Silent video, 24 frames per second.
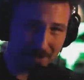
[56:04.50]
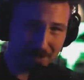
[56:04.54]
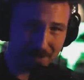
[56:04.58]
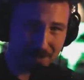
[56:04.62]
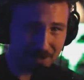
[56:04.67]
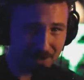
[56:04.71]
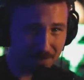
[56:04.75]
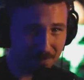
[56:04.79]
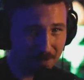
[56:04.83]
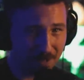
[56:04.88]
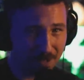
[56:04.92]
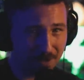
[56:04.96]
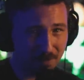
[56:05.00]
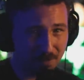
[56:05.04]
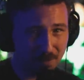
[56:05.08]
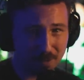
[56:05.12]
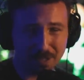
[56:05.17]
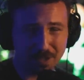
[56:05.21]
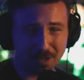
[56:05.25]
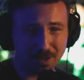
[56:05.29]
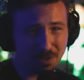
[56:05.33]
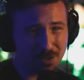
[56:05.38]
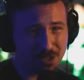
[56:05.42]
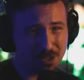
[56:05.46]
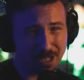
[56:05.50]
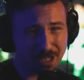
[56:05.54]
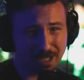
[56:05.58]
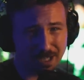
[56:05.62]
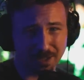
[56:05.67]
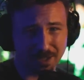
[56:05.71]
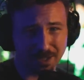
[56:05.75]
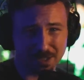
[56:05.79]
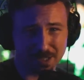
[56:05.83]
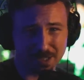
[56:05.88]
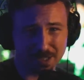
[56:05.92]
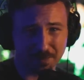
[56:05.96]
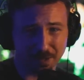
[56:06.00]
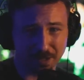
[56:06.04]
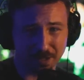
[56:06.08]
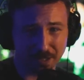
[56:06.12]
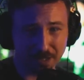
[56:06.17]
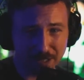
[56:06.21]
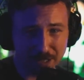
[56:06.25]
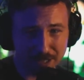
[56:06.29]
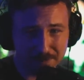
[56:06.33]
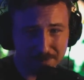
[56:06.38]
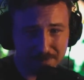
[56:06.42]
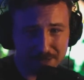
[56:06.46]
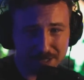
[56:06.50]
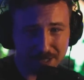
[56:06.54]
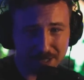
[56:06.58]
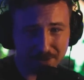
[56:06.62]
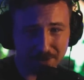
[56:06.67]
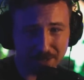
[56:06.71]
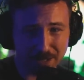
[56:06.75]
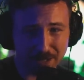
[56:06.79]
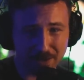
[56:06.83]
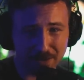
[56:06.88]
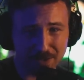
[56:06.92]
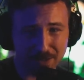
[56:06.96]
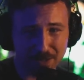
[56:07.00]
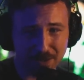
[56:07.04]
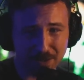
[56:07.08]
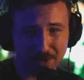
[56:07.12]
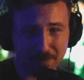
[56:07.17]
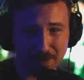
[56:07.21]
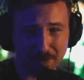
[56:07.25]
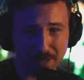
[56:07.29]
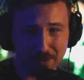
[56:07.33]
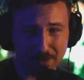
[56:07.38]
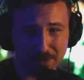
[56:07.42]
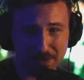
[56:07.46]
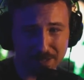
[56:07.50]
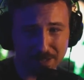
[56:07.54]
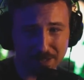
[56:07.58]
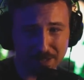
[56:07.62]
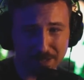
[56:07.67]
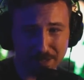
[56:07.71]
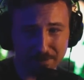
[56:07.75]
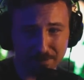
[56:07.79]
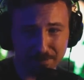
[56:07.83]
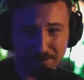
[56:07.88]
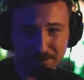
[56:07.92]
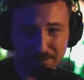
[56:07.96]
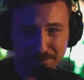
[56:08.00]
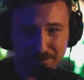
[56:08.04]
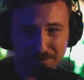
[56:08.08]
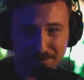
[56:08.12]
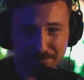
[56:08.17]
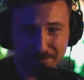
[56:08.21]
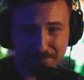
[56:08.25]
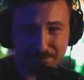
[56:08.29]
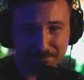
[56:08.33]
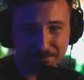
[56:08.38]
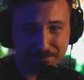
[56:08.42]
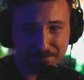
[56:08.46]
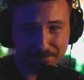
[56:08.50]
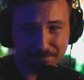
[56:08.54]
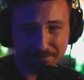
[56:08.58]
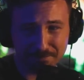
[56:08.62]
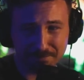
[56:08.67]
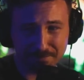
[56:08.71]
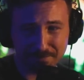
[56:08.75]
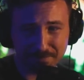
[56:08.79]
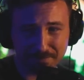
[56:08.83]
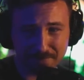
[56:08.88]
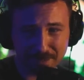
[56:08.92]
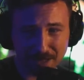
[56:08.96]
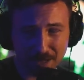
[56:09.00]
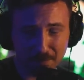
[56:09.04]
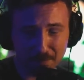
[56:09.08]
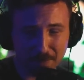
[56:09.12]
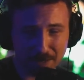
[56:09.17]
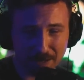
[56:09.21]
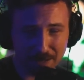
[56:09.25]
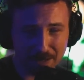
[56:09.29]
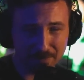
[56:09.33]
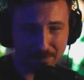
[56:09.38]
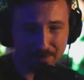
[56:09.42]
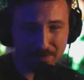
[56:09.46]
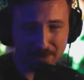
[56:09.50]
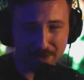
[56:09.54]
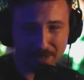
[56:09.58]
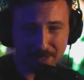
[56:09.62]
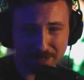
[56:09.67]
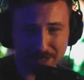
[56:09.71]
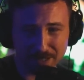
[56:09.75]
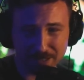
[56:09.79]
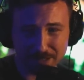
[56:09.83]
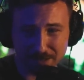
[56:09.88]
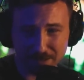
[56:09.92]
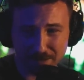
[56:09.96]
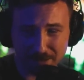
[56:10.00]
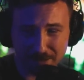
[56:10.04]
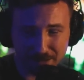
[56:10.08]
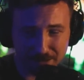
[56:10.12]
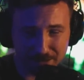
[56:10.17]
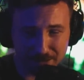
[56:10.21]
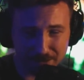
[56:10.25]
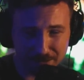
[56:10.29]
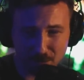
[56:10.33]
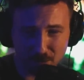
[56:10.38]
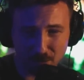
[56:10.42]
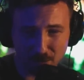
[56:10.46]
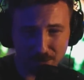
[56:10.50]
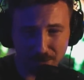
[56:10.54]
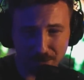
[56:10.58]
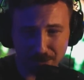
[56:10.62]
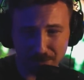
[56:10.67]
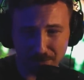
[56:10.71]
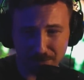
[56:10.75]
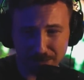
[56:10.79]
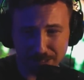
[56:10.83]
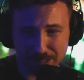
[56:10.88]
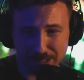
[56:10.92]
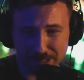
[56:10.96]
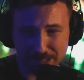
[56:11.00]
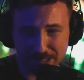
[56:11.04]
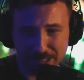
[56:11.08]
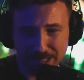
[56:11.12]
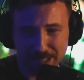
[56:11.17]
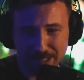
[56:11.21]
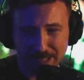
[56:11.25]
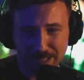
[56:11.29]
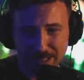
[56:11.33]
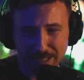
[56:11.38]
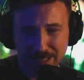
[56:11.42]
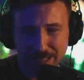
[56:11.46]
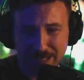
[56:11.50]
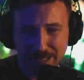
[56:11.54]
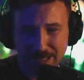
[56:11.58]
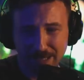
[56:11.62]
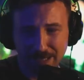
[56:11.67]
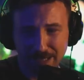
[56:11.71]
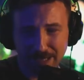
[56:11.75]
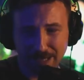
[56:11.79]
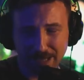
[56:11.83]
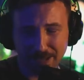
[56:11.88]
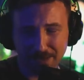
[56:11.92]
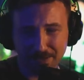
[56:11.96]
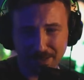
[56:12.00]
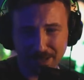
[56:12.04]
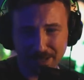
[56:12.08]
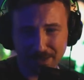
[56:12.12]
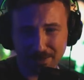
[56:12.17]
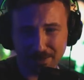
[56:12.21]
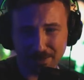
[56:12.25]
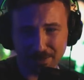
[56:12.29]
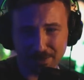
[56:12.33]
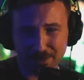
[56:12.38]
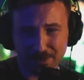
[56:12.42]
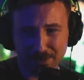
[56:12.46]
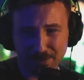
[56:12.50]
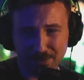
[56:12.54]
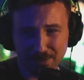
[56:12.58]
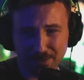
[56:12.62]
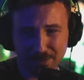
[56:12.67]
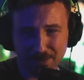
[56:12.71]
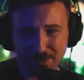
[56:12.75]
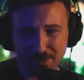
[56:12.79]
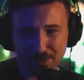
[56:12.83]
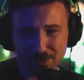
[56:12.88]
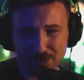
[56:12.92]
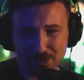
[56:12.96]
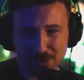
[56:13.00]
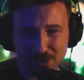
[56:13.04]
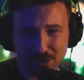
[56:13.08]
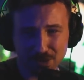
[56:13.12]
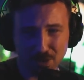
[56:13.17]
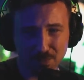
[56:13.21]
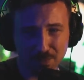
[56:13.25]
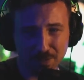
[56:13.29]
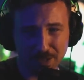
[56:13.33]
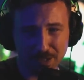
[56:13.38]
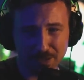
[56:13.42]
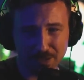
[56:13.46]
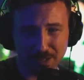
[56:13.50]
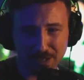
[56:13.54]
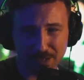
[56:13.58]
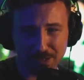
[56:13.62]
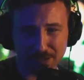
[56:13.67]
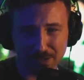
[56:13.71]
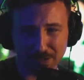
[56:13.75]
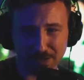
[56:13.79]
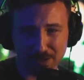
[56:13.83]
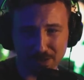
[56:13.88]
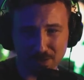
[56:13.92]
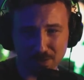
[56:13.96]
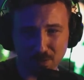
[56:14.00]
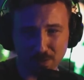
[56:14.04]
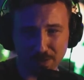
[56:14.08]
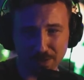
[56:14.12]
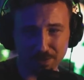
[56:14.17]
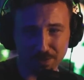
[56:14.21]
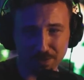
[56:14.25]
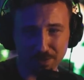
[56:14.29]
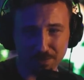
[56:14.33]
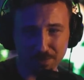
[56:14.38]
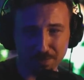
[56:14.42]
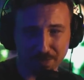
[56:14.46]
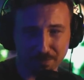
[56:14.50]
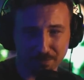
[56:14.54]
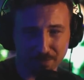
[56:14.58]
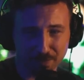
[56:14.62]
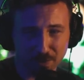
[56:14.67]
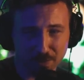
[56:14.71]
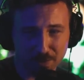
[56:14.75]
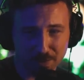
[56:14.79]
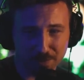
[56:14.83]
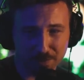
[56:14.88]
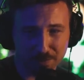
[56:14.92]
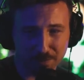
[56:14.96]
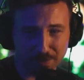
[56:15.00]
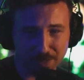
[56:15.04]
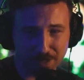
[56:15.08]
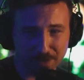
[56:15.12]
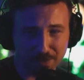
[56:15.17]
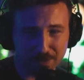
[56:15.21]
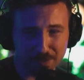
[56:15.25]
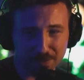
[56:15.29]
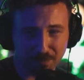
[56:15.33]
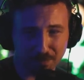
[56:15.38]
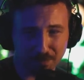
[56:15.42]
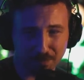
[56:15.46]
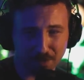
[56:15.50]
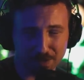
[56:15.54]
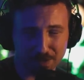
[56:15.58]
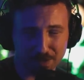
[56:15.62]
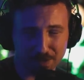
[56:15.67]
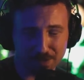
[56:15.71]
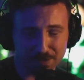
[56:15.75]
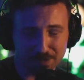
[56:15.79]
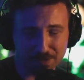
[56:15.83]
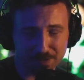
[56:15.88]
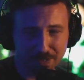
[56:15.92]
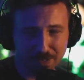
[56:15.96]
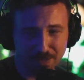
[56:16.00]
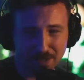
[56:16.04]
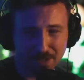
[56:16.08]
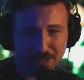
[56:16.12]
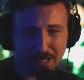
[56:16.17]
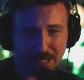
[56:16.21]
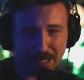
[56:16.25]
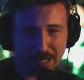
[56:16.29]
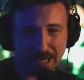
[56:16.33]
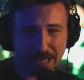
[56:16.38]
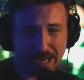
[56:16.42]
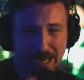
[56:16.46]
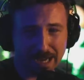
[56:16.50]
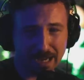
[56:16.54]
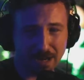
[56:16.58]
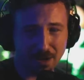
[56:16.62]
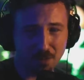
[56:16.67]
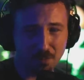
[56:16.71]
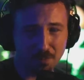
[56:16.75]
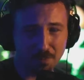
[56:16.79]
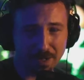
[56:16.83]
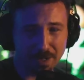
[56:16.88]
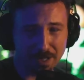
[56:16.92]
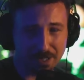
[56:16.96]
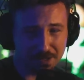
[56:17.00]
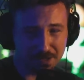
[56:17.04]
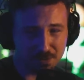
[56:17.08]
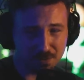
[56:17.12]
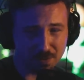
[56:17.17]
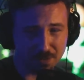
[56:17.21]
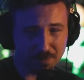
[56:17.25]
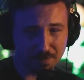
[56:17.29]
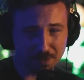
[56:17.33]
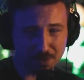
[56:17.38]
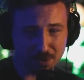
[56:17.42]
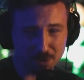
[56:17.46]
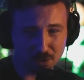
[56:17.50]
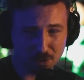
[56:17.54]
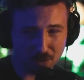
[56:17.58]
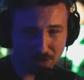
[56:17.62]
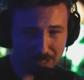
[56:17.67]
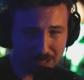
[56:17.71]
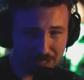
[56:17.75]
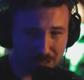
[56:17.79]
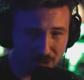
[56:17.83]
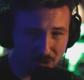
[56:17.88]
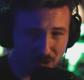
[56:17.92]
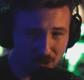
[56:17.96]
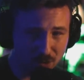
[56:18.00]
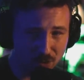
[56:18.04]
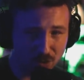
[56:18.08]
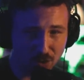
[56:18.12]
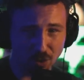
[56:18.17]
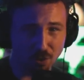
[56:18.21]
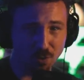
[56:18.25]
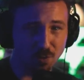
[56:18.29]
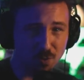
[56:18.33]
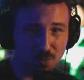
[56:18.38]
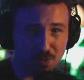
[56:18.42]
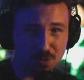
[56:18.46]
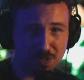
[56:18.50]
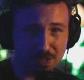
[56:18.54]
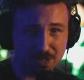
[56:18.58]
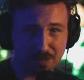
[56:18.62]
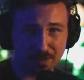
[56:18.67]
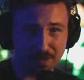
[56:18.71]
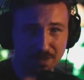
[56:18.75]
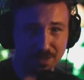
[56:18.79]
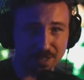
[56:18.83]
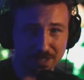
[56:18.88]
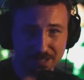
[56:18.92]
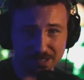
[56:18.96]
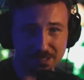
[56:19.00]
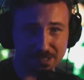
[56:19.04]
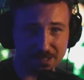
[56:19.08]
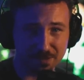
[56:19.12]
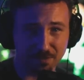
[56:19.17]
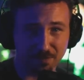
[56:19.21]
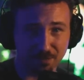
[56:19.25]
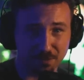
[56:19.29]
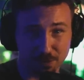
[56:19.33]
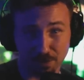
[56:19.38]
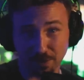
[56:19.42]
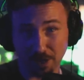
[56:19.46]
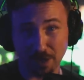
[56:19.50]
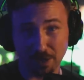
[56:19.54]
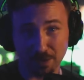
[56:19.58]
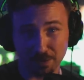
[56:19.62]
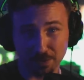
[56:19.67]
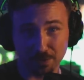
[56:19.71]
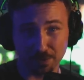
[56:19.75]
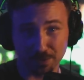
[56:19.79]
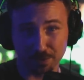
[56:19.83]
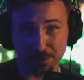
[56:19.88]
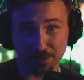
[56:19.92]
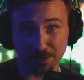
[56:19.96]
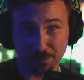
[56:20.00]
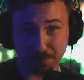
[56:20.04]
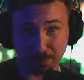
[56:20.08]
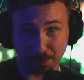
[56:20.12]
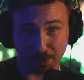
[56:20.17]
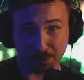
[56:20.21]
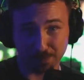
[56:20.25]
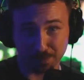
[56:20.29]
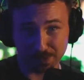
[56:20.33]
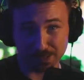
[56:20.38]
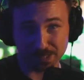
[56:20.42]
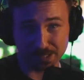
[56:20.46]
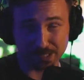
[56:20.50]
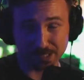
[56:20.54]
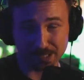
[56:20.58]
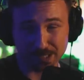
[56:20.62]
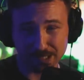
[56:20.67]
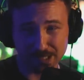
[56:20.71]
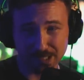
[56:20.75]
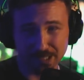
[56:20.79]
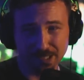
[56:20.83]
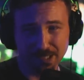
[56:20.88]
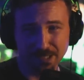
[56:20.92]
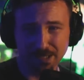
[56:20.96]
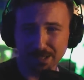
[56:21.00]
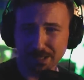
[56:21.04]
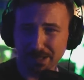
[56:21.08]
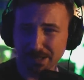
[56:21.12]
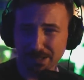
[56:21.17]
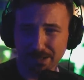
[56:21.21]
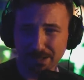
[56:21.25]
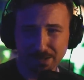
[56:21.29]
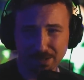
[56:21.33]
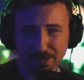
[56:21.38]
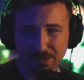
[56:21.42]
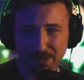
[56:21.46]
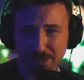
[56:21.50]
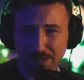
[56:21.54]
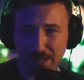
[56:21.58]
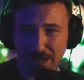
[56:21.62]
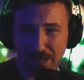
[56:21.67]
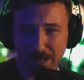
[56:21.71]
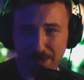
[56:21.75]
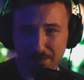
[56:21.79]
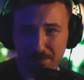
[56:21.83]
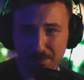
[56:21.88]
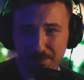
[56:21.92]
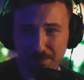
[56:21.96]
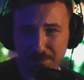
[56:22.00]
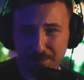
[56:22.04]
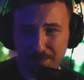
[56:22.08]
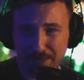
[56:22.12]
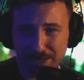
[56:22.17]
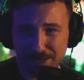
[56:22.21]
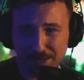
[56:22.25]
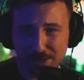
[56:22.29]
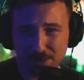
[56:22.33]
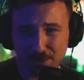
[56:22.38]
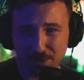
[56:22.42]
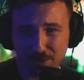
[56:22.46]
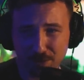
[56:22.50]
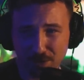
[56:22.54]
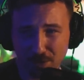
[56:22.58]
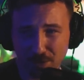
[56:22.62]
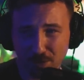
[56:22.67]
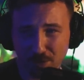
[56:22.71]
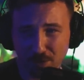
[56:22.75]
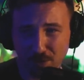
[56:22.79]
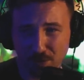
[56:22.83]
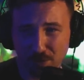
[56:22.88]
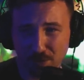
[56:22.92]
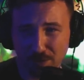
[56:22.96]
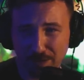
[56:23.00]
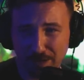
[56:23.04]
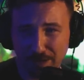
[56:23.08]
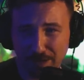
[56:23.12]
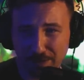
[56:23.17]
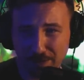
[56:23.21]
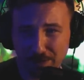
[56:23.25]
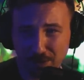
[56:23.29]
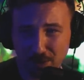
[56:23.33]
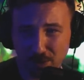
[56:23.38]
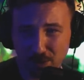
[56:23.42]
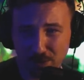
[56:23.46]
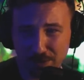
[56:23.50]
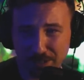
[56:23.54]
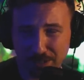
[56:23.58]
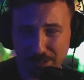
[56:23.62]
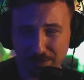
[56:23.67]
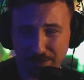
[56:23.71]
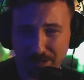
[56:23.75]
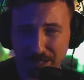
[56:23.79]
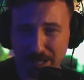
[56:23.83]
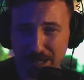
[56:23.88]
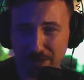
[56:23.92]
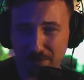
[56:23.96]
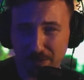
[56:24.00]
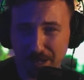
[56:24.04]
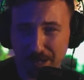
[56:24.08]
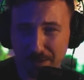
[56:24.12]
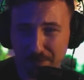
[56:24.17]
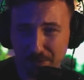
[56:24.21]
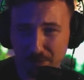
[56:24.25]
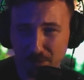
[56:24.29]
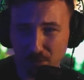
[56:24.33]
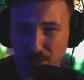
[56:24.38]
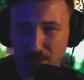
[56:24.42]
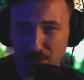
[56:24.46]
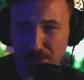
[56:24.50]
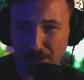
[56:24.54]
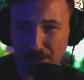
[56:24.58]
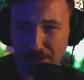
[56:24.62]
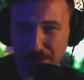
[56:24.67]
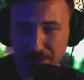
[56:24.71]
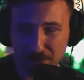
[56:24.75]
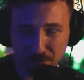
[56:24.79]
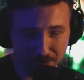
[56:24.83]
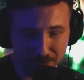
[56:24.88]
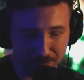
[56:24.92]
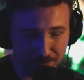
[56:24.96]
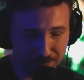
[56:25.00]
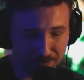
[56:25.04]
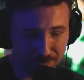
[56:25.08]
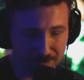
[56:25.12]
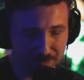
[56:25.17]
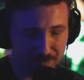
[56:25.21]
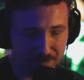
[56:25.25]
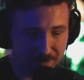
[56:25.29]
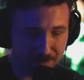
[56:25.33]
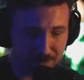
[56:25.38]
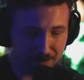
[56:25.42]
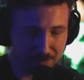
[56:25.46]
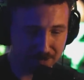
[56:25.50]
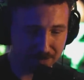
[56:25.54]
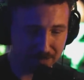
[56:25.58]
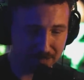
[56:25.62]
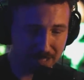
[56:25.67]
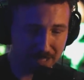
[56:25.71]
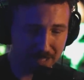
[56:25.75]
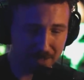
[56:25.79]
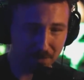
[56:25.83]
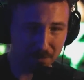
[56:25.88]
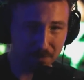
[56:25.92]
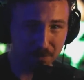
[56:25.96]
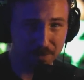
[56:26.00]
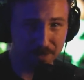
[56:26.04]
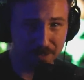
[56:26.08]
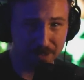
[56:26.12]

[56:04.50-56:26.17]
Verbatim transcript: there. By the way, go check out some of the clips that are out there about uh, about everything that that is going on with this. Uh, they are there's so many things on Twitter being floated around as far as uh, how mainstream is trying to use this for other purposes, uh, make sure to go uh, go down that rabbit hole on Twitter. There's a lot of really